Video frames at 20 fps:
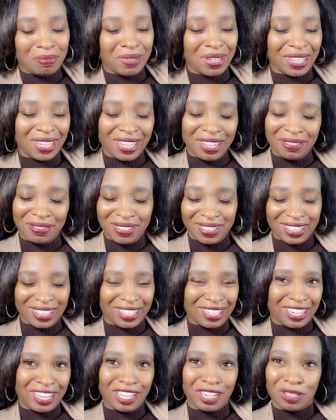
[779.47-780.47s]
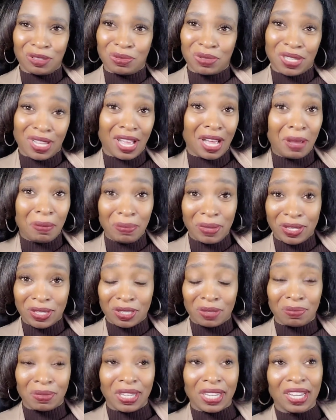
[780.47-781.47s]
Everything in the 80s was a hot mess
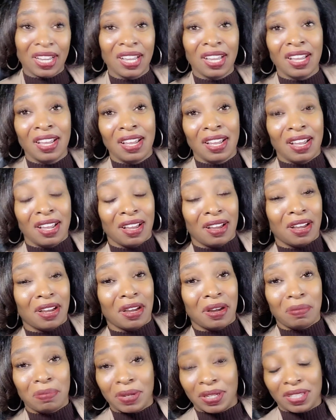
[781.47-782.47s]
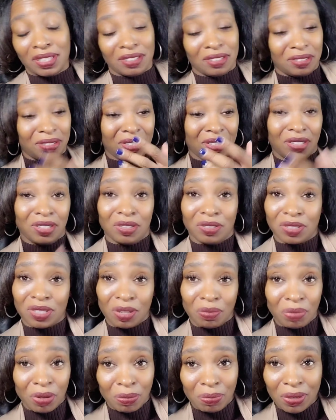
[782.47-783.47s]
to me. But, you know,
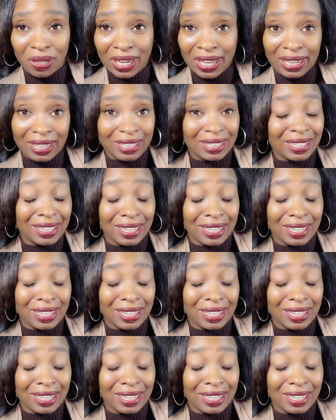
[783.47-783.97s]
some people like